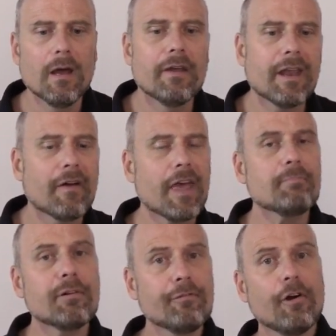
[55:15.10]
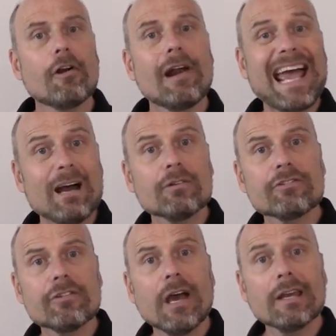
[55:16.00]
Now, they prefer
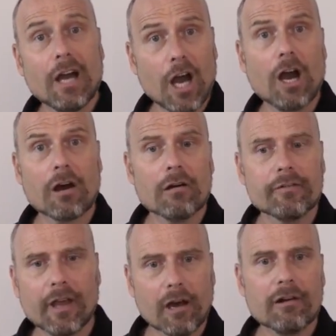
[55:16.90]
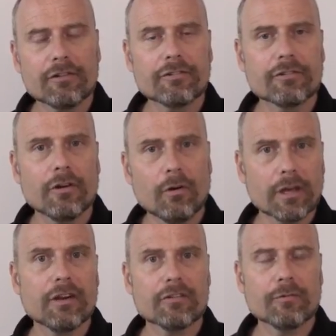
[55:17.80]
outside R, the R
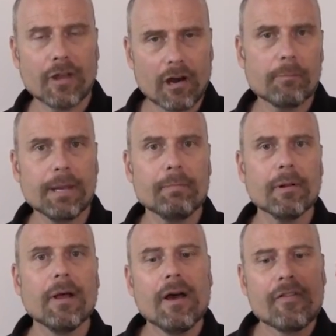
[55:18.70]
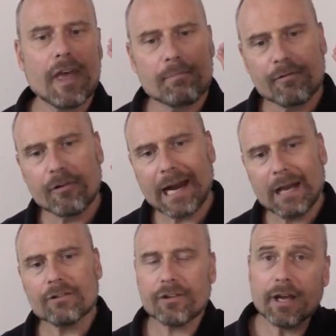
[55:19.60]
organisms, the R people, they prefer
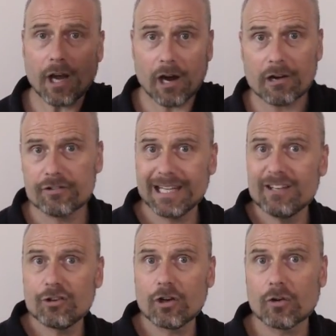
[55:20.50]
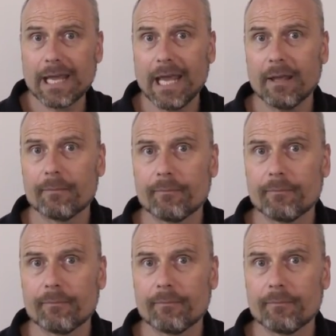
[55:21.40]
outside R to internal K.